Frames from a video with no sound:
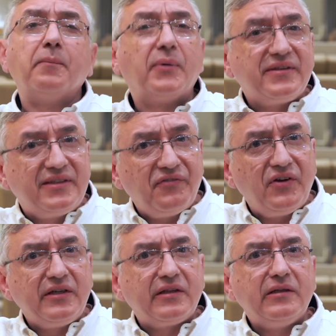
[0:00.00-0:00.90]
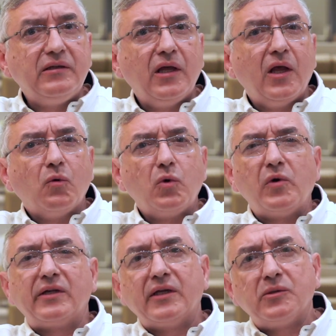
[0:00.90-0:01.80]
but definitely we
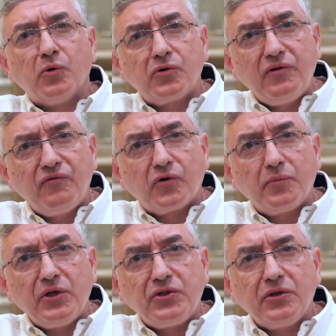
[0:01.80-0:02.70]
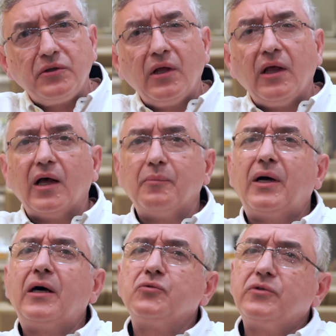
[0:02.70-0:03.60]
will get more information
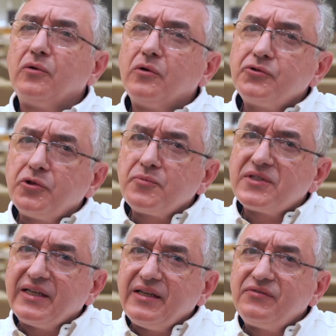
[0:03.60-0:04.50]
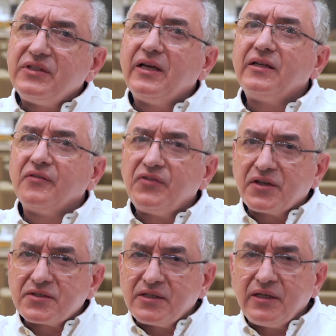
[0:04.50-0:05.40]
about the long-term safety and
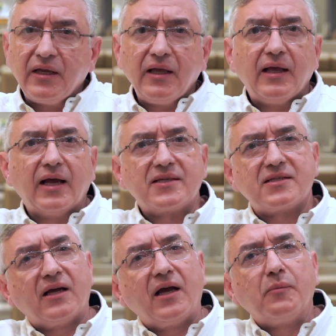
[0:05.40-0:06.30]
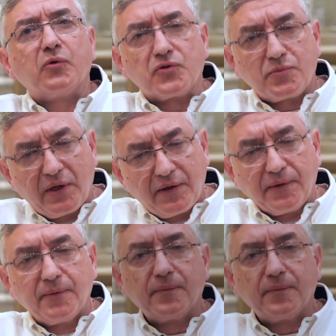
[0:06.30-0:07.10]
efficacy as time goes by.